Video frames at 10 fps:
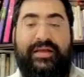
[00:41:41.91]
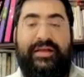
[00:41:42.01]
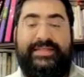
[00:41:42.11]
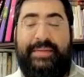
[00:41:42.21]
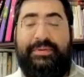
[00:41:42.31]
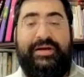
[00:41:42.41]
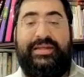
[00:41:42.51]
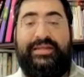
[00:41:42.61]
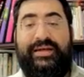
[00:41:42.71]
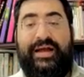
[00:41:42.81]
it's not because
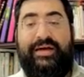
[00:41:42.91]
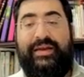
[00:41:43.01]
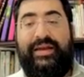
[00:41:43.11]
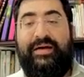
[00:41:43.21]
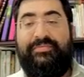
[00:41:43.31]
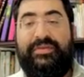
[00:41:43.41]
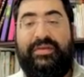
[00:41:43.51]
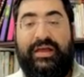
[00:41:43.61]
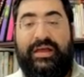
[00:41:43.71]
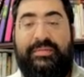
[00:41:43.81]
they did an avera,
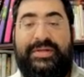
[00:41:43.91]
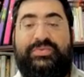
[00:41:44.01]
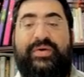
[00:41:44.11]
but it's